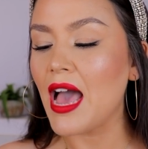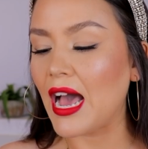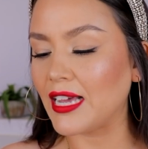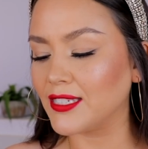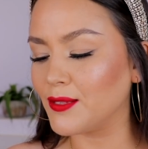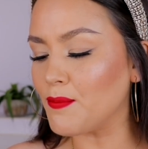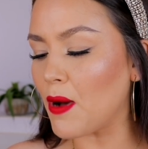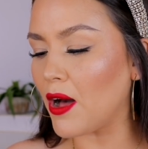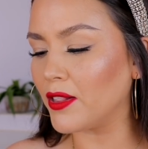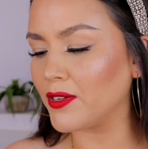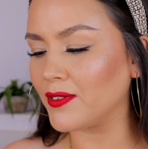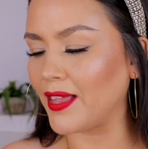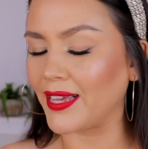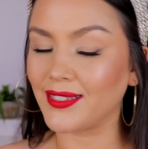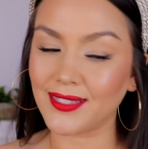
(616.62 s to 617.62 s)
a smaller
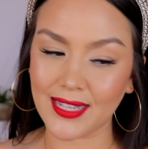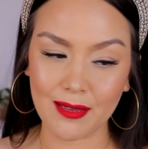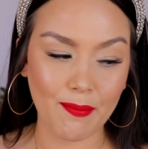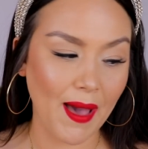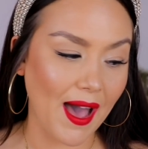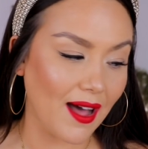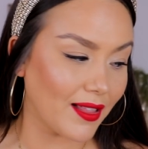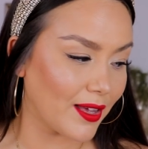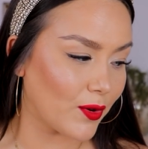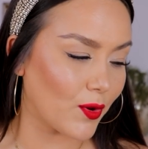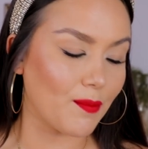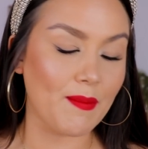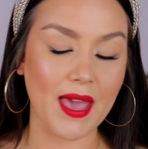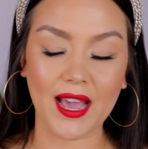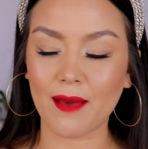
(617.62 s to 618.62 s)
like Z palette or
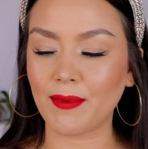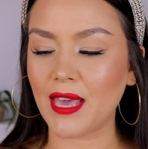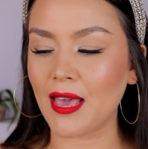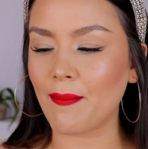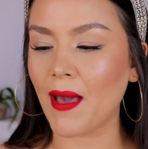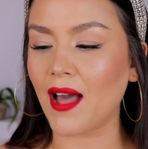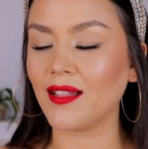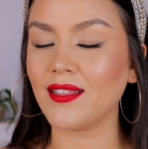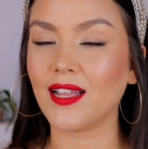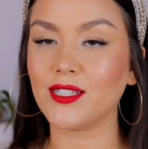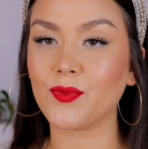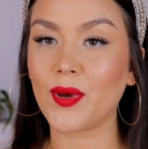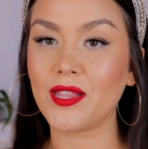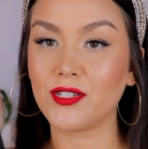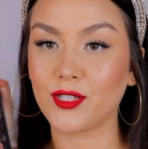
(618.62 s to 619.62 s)
Makeup Geek palette. That's
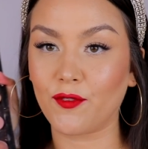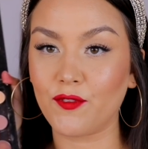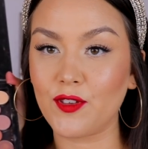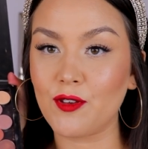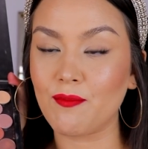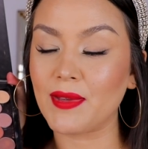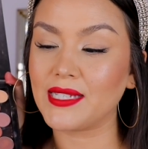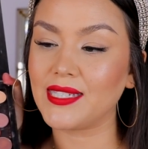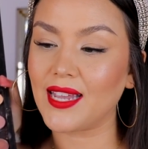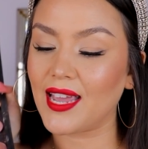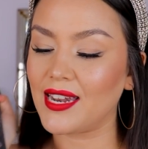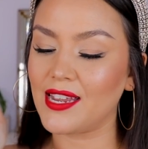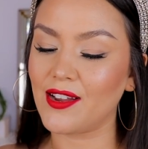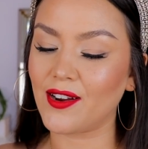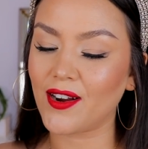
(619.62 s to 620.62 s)
why there's a few missing in
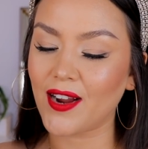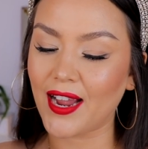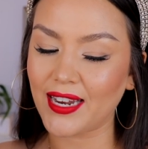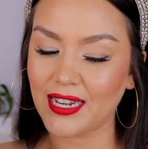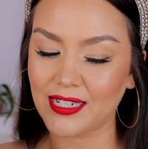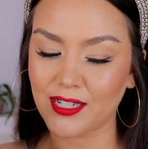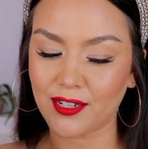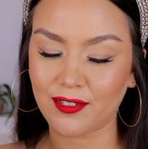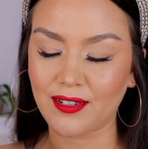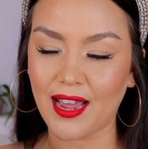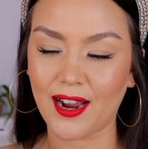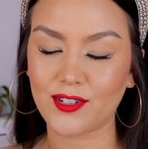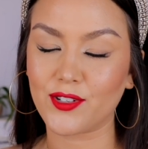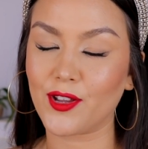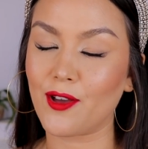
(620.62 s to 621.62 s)
here. I need to
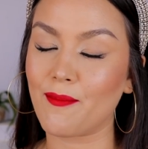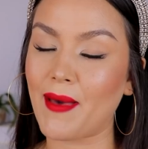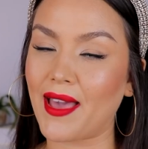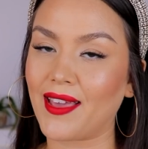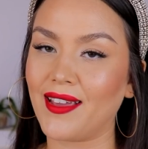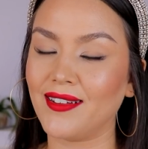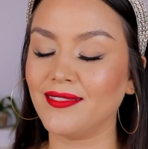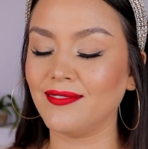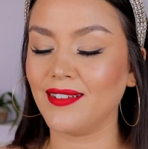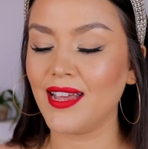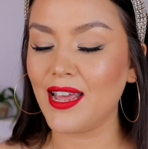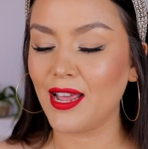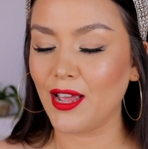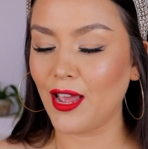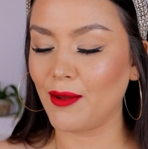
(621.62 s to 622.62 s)
actually go back in
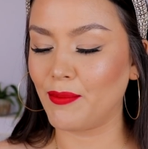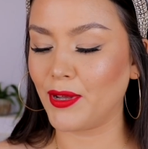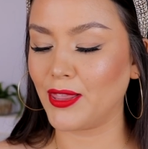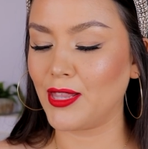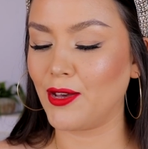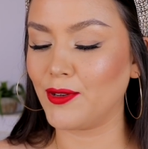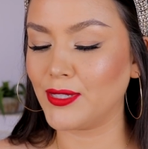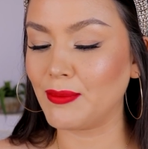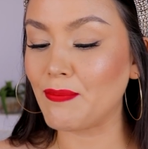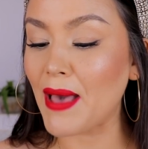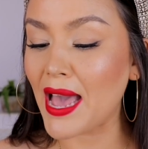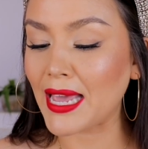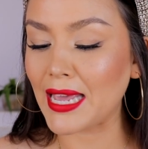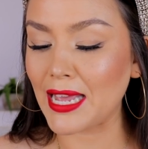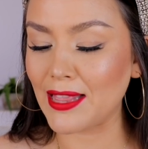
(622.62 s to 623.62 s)
and put those
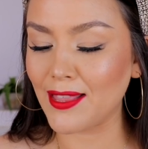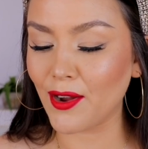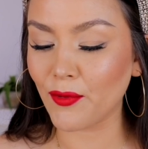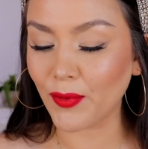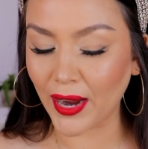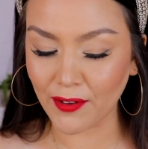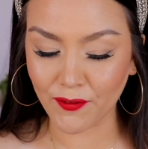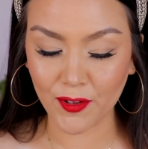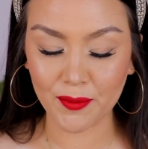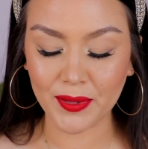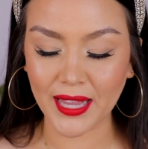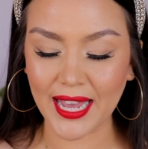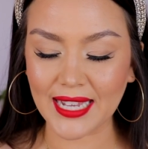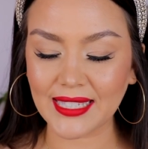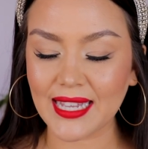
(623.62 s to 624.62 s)
back in their rightful
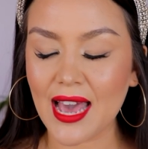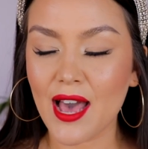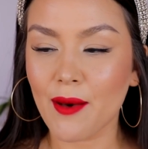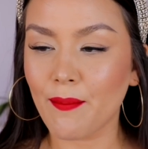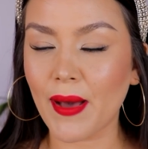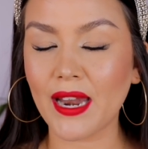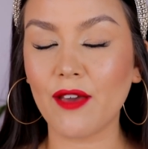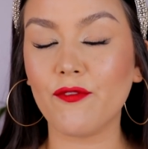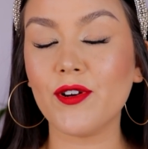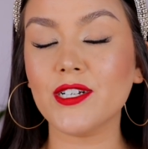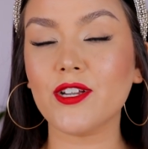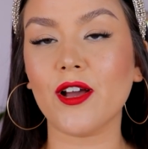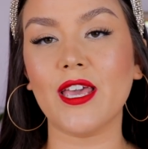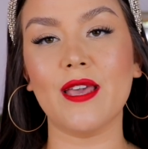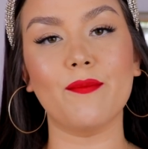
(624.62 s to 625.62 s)
place. But if we're
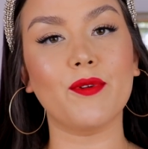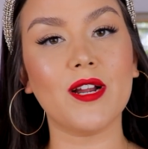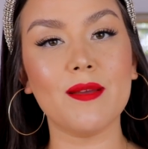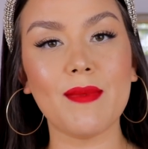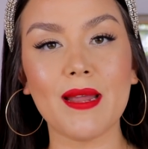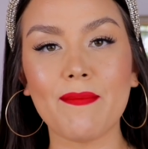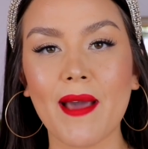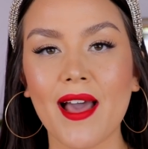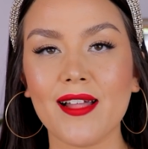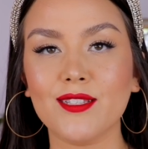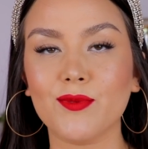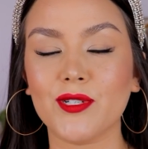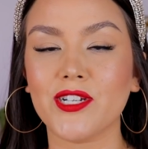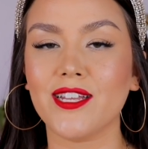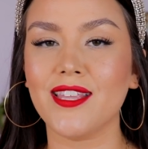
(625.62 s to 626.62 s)
talking pre-made palettes,
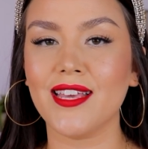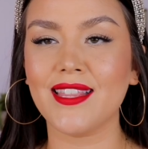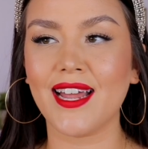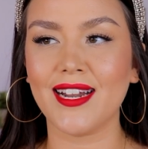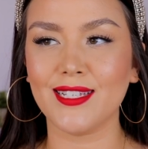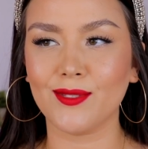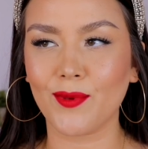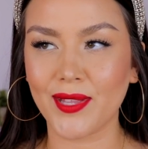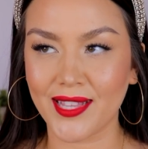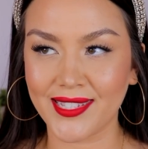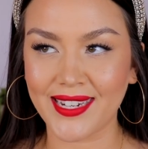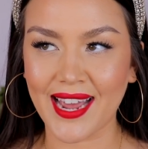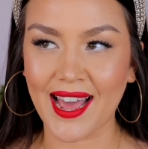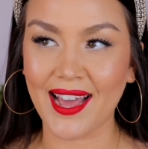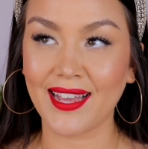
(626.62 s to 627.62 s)
which I think that is what this
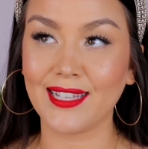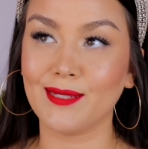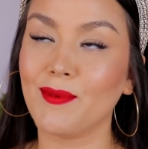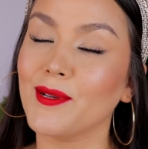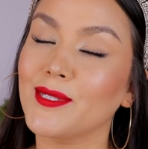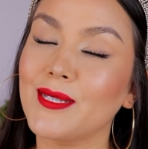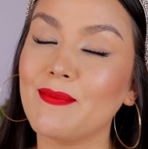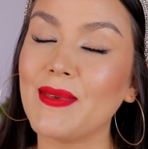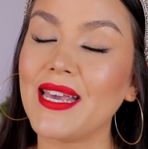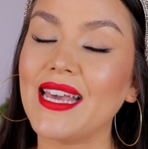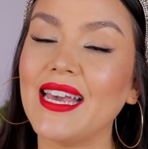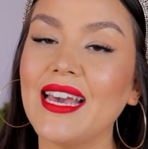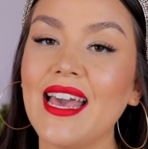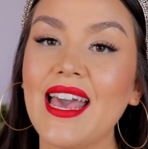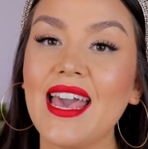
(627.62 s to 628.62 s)
tag is supposed to
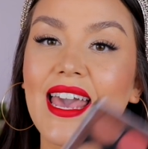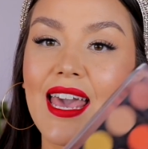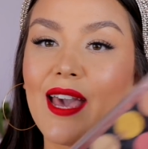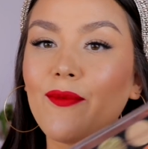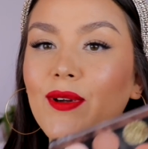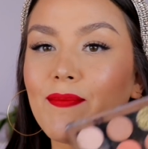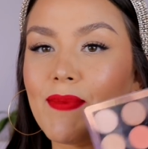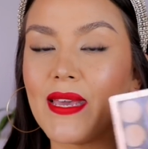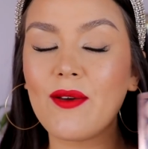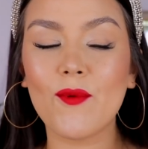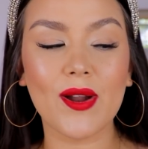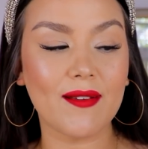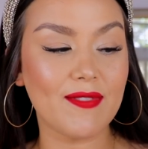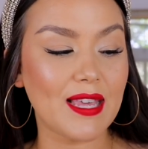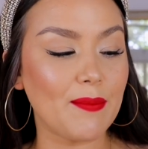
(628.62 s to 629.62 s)
be, it would be
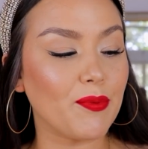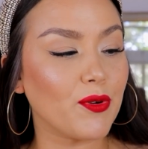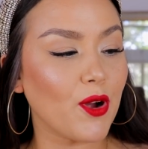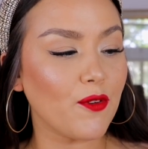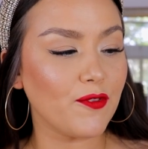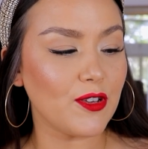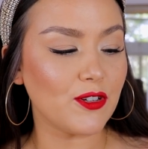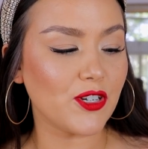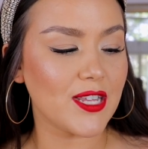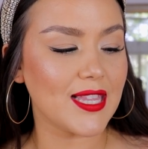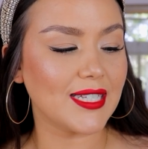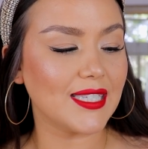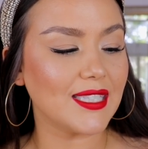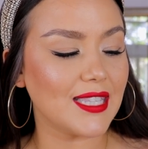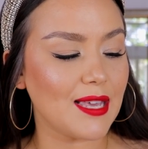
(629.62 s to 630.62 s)
one of the Profusion.
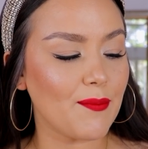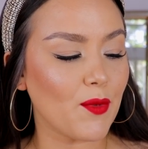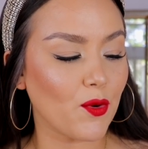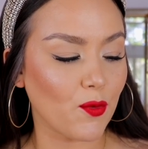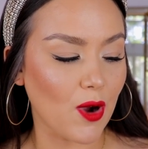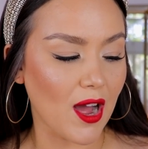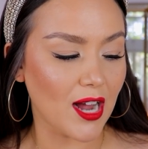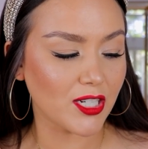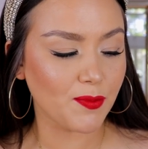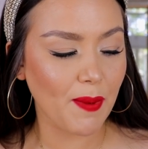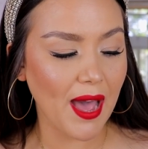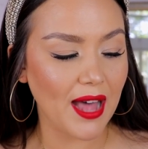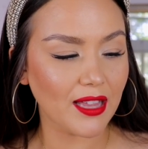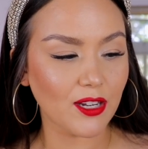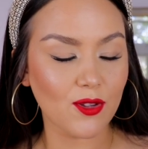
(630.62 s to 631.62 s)
This is the Mirage
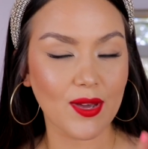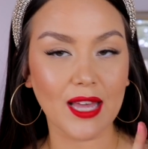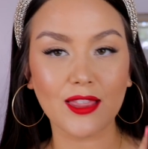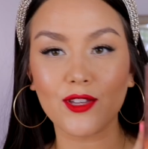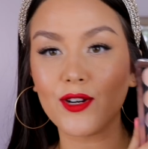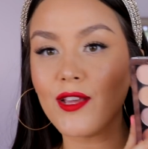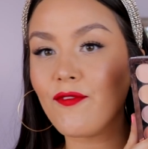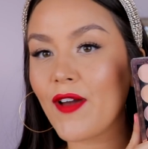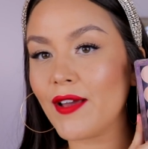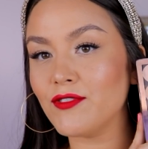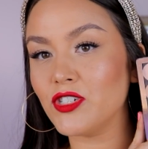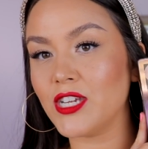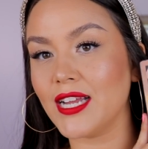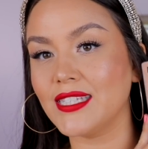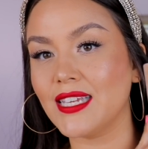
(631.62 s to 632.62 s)
palette. You get 35
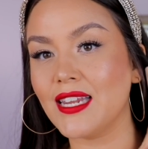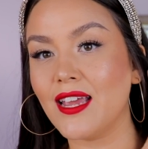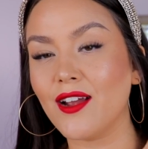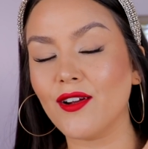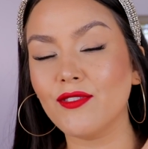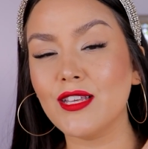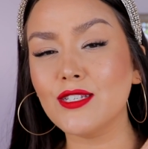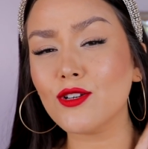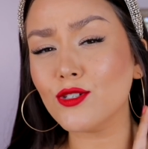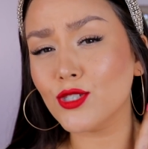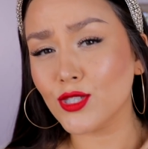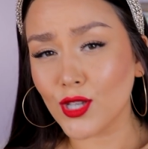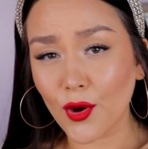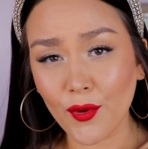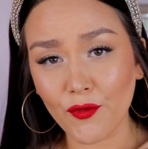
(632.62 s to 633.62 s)
shades in here. These are
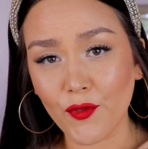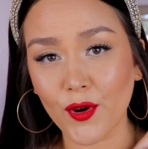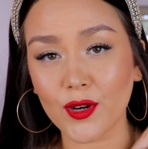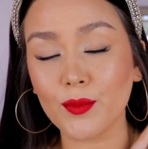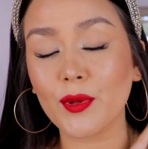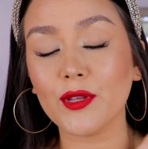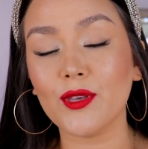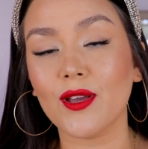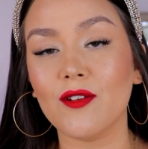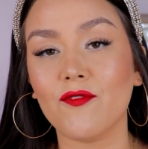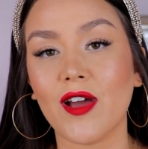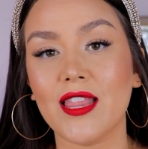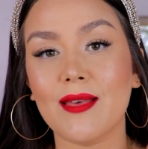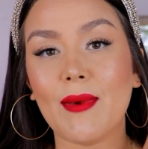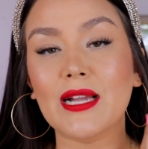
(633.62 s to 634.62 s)
so affordable. You can
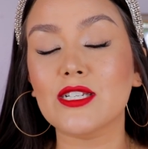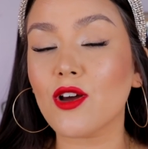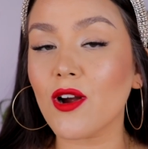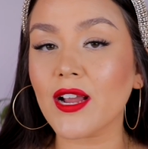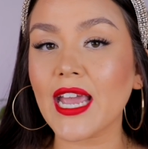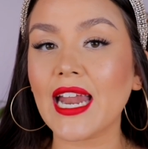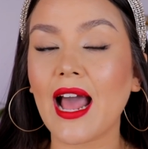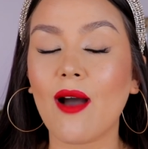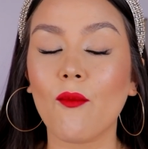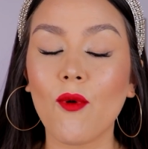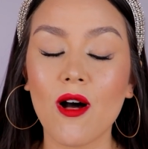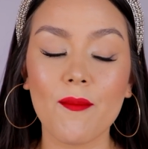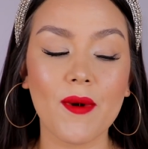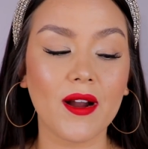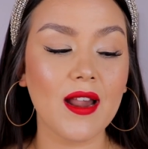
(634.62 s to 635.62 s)
find them at Target, at
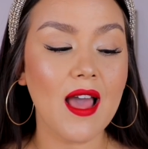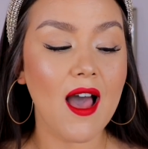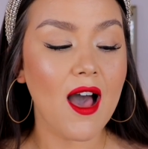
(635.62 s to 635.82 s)
Walmart,